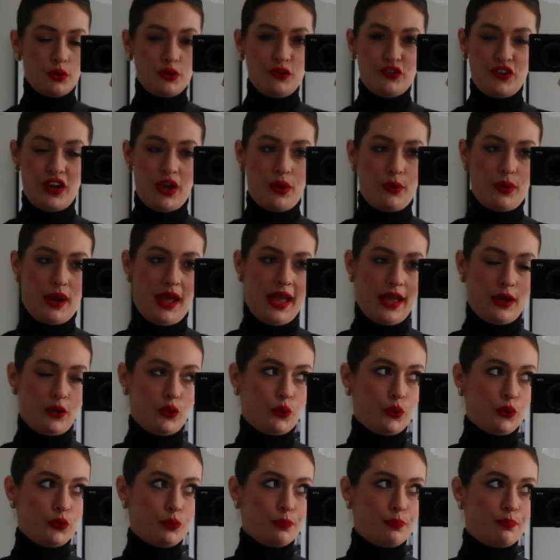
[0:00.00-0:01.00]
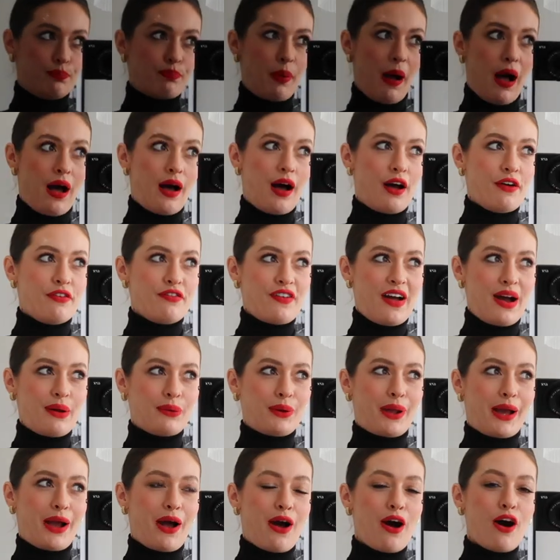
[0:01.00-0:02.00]
doing gel nails, but I
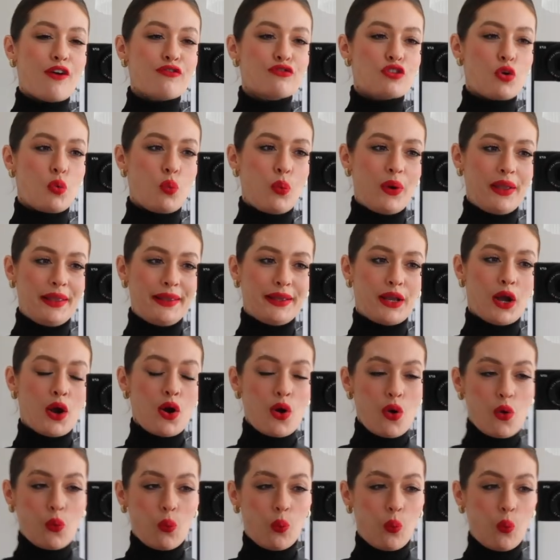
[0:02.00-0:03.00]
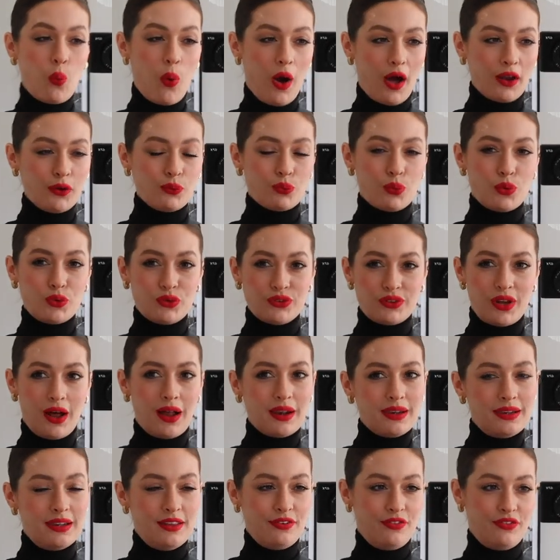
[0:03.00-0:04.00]
found that after a week, one will
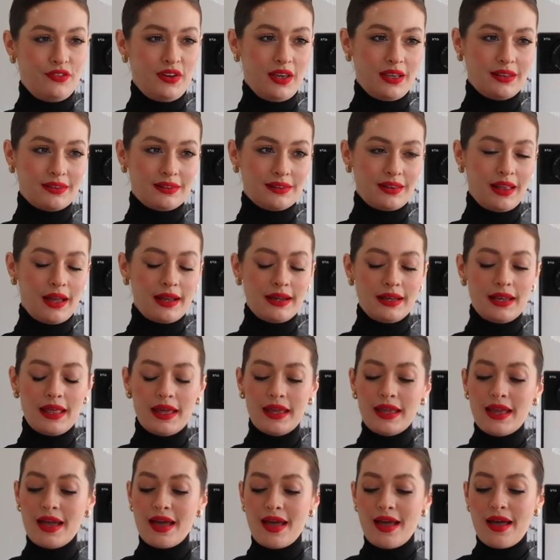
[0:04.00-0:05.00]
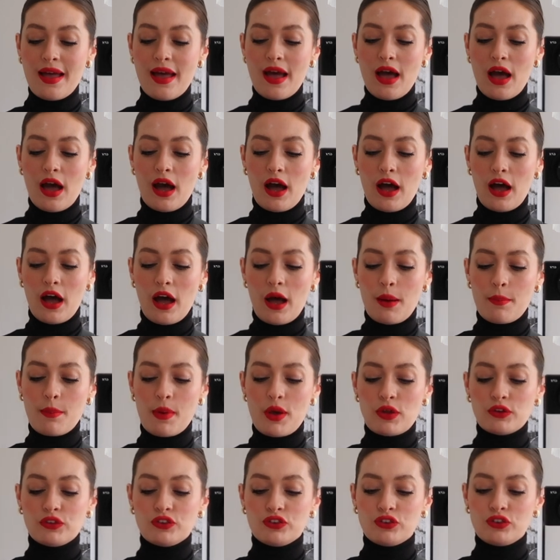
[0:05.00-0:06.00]
start lifting slightly.
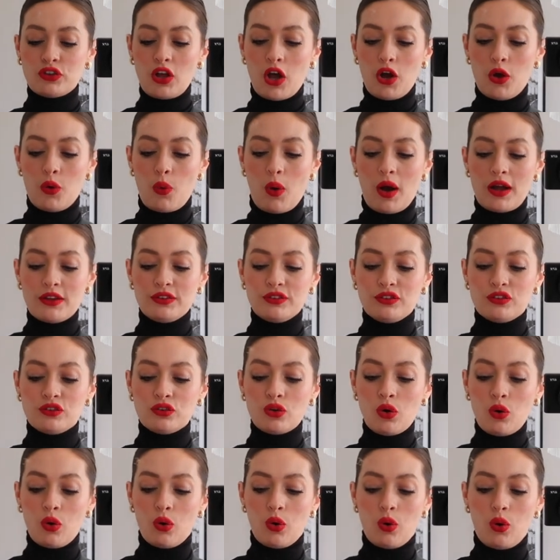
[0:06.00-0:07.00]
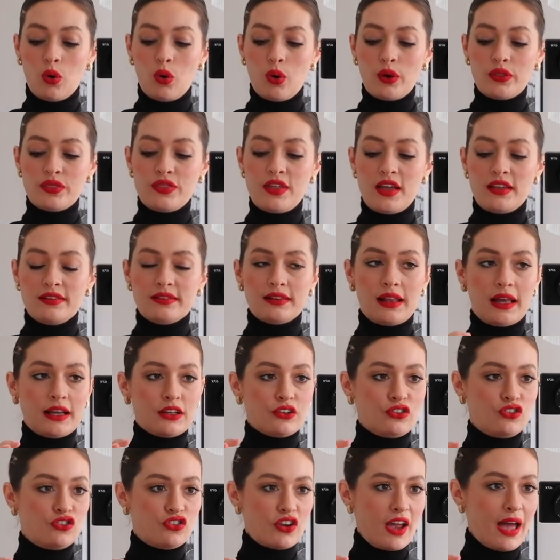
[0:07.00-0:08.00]
Um, so I saw this
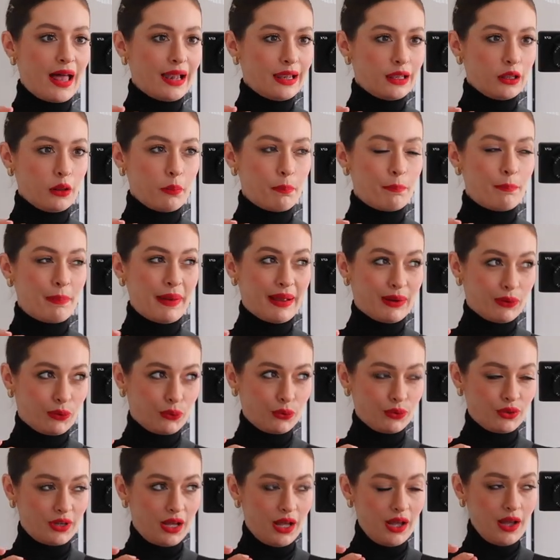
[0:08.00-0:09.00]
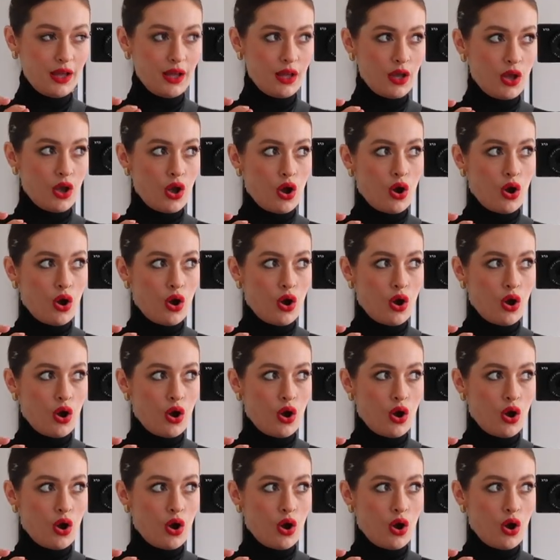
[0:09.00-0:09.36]
like gel builder